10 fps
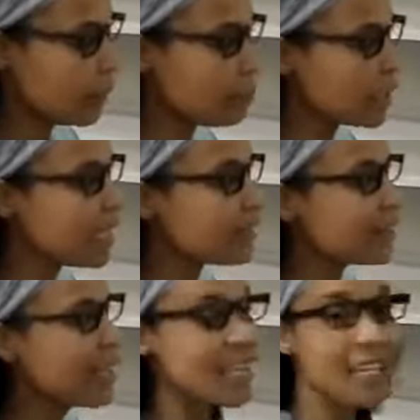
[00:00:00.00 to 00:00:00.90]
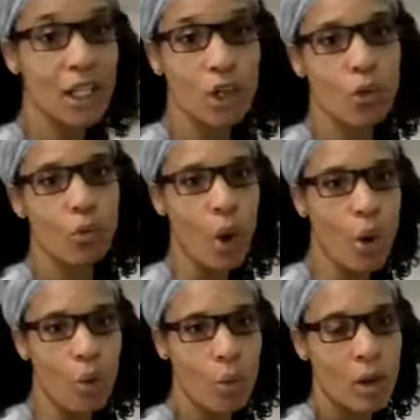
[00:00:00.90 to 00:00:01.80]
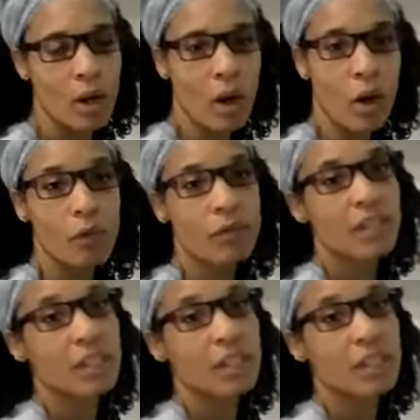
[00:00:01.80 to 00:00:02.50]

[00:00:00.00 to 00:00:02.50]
but it can grow over